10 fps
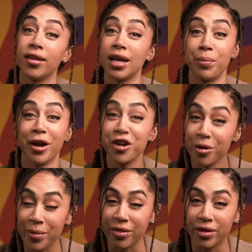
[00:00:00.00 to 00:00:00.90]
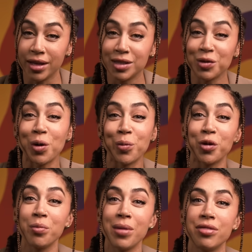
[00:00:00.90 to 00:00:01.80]
Unlike barrier methods,
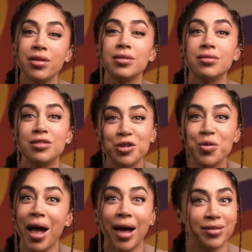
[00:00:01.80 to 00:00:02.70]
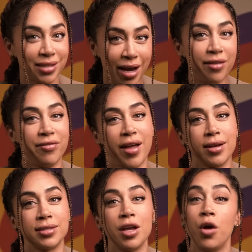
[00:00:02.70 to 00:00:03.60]
hormonal methods do have side
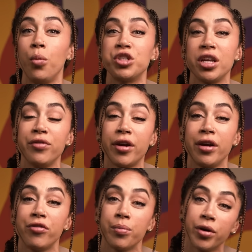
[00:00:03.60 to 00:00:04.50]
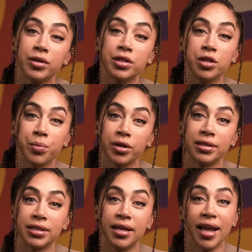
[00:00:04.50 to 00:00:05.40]
effects, which can vary from person to
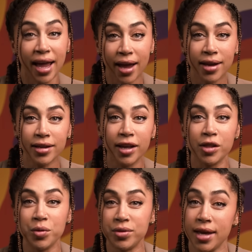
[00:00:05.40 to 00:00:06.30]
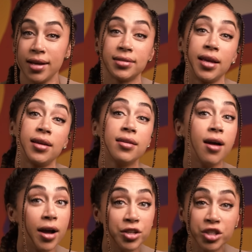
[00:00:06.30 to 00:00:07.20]
person and include things like
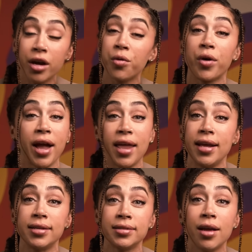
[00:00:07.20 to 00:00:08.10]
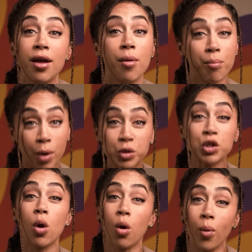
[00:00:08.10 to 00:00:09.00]
nausea or headaches.
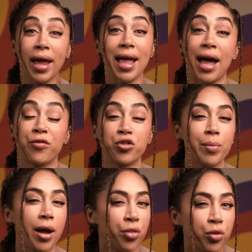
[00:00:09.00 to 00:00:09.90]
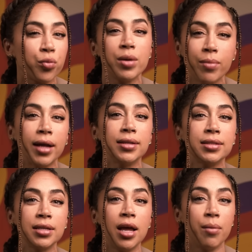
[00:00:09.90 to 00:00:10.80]
Most go away after about 3
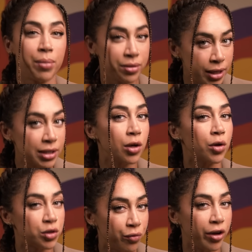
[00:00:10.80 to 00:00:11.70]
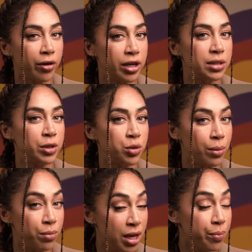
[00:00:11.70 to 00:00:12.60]
months, but this also varies
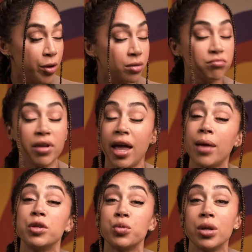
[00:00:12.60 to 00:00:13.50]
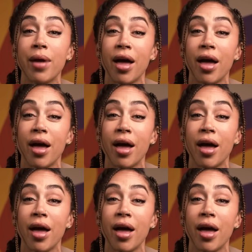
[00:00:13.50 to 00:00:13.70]
between people and between